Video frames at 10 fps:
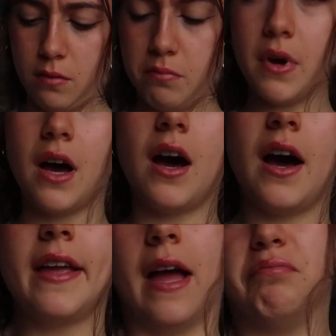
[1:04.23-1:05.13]

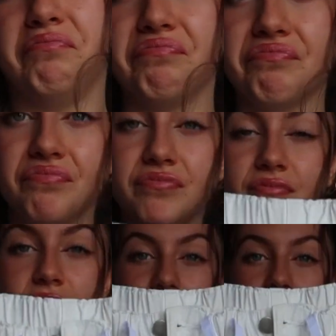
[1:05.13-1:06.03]
but yeah,
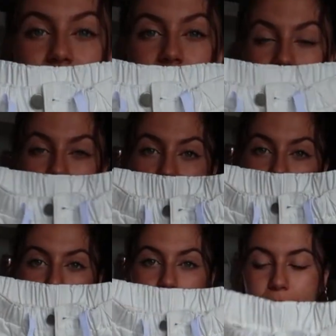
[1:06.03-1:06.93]
they're
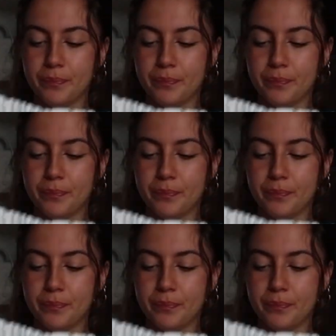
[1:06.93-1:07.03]
cute.